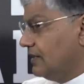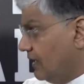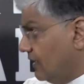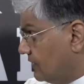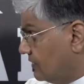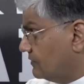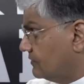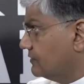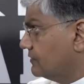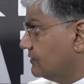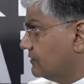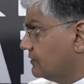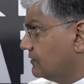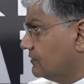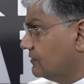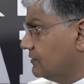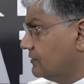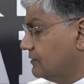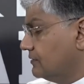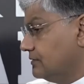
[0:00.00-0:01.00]

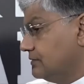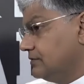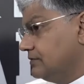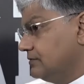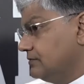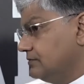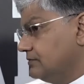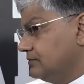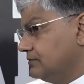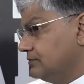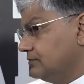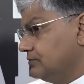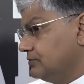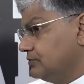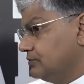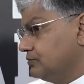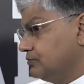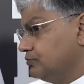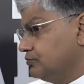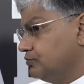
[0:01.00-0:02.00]
are
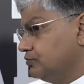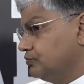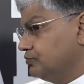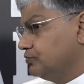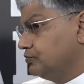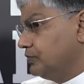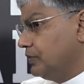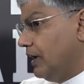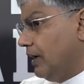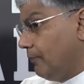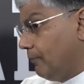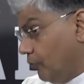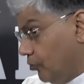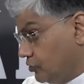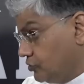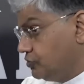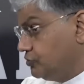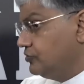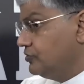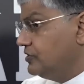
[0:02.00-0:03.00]

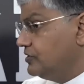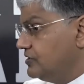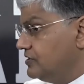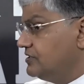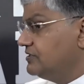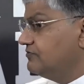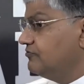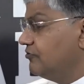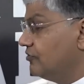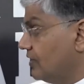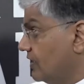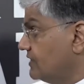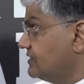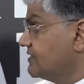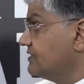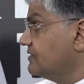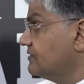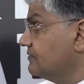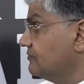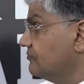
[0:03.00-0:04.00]
opportunities for
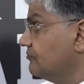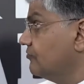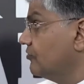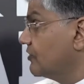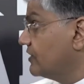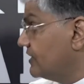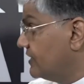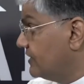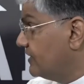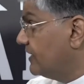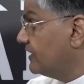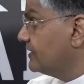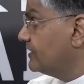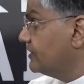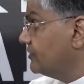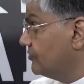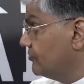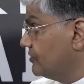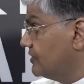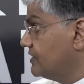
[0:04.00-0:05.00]
us, for India and
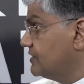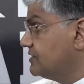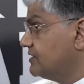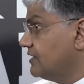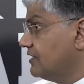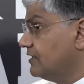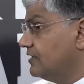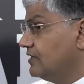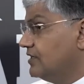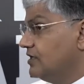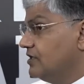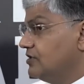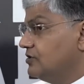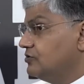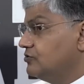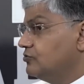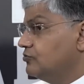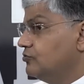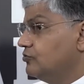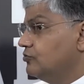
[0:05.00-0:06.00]
Indonesia,
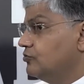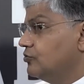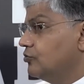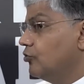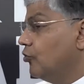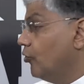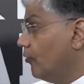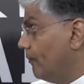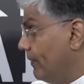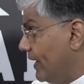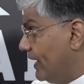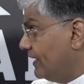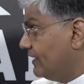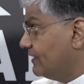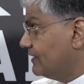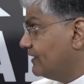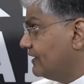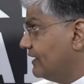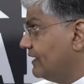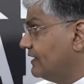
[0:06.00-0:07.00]
to go
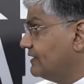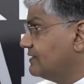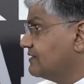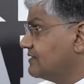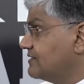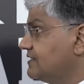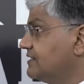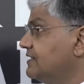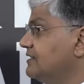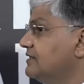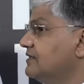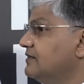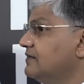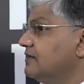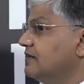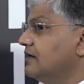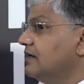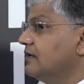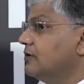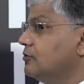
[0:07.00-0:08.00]
back and take
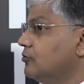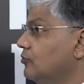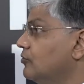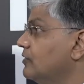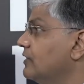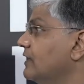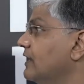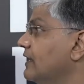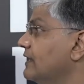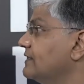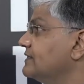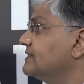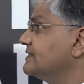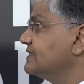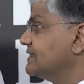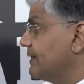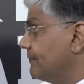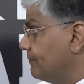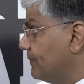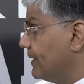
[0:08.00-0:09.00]
a look at
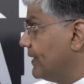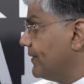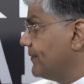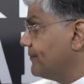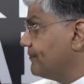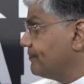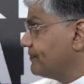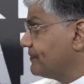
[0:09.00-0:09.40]
CEPA